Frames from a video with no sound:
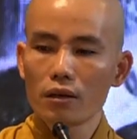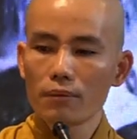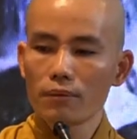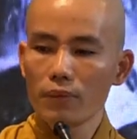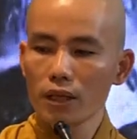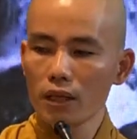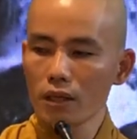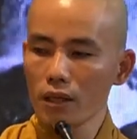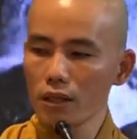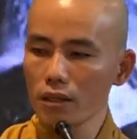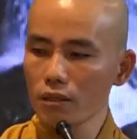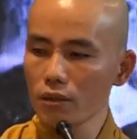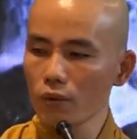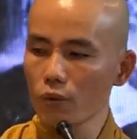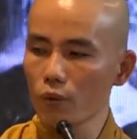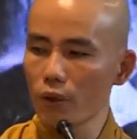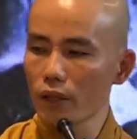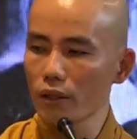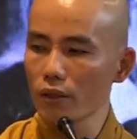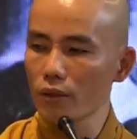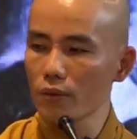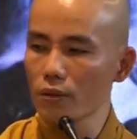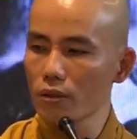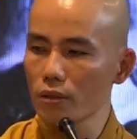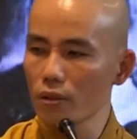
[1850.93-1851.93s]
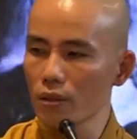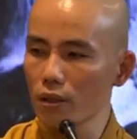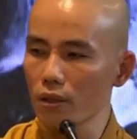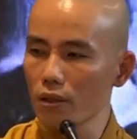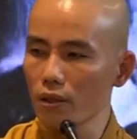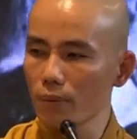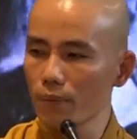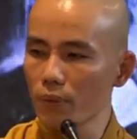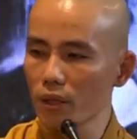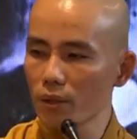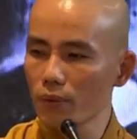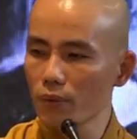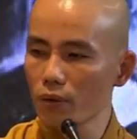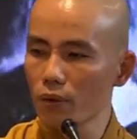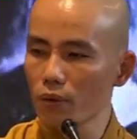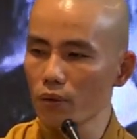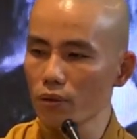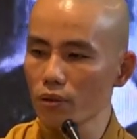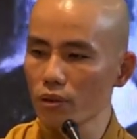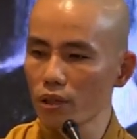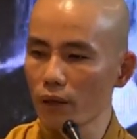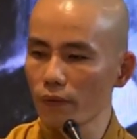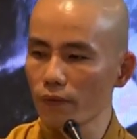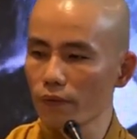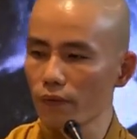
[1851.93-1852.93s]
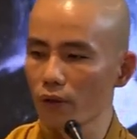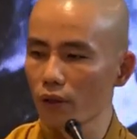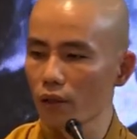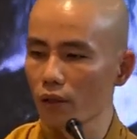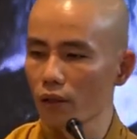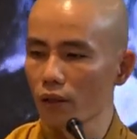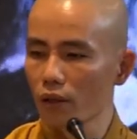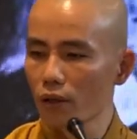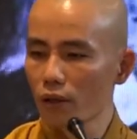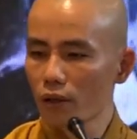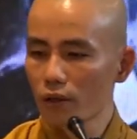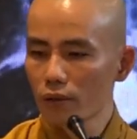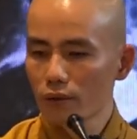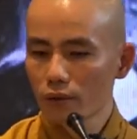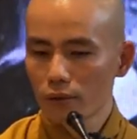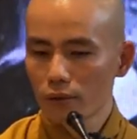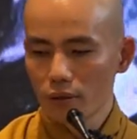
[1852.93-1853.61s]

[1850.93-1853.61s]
Because when you see the people who suffer,